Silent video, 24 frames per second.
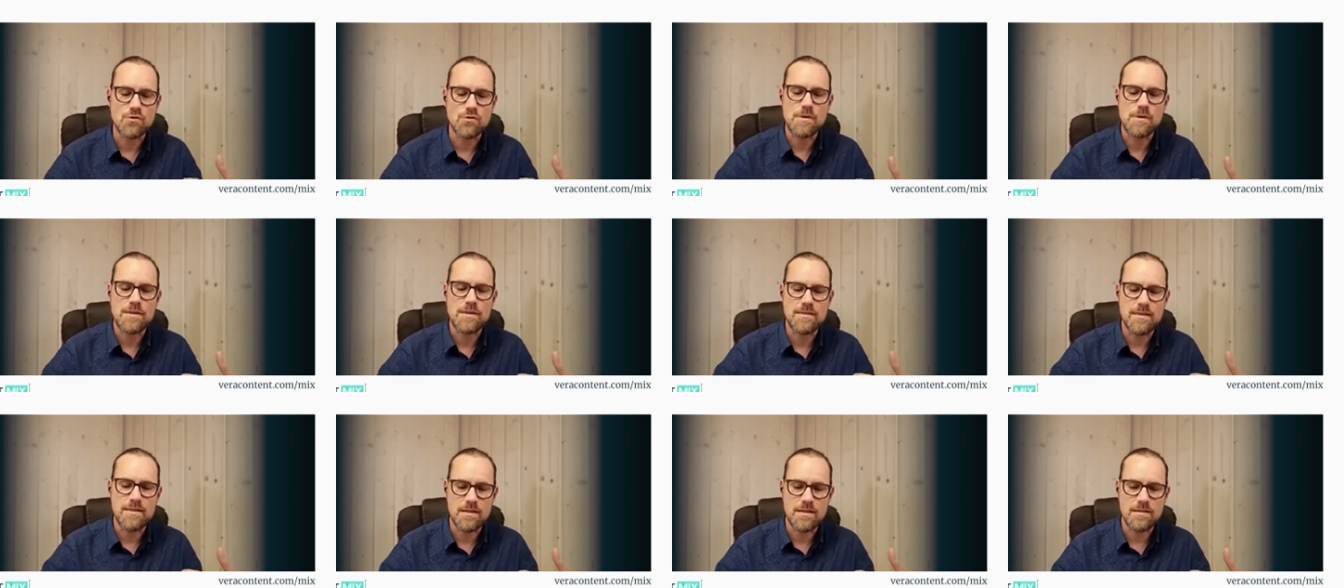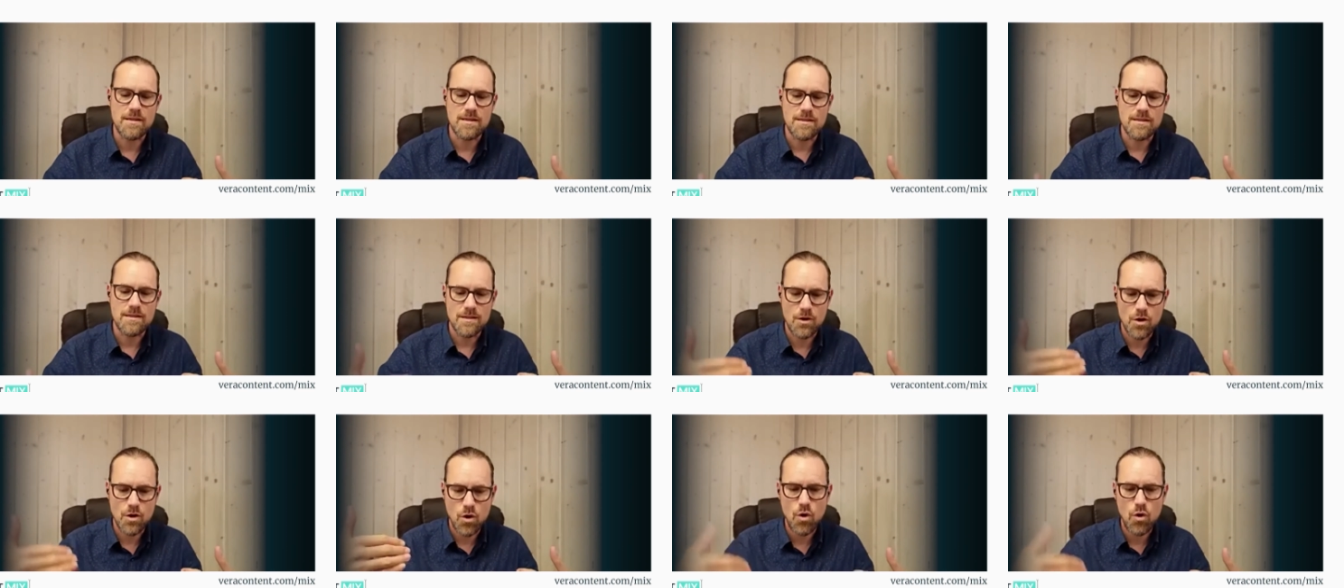But I think the
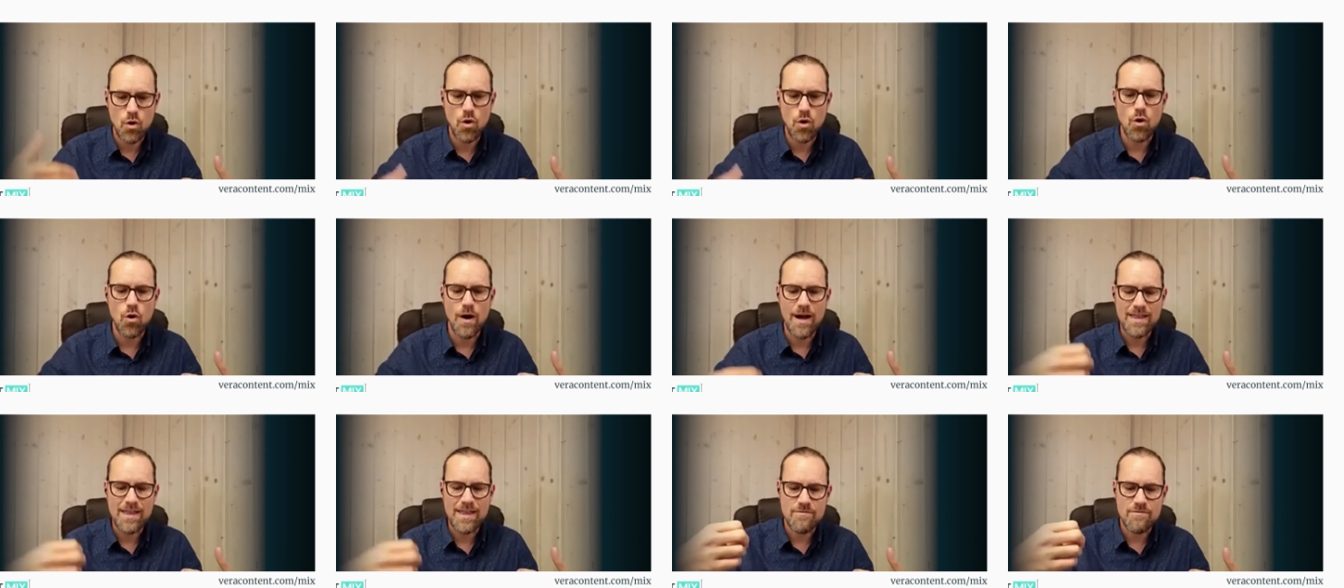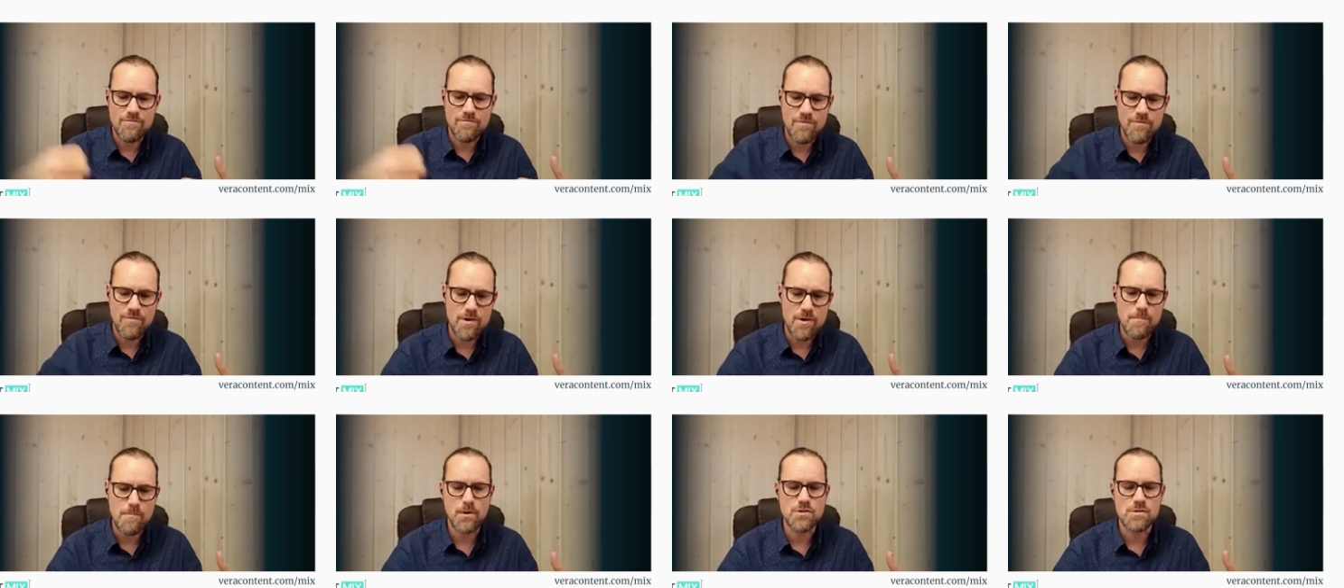core, at the very
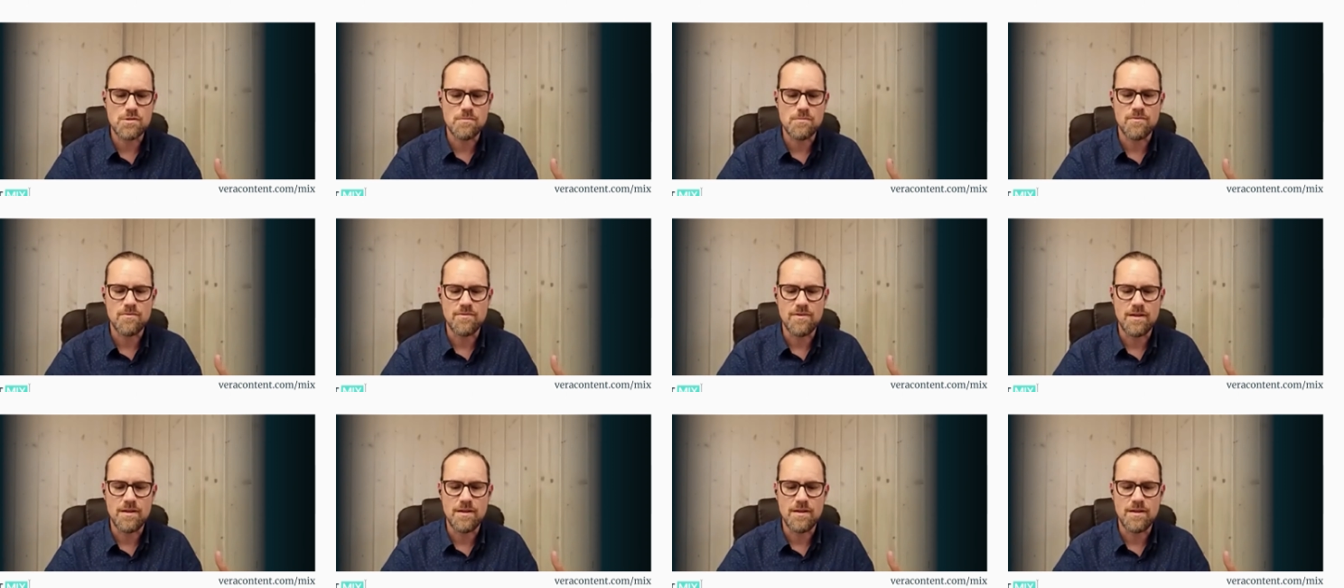bottom of it,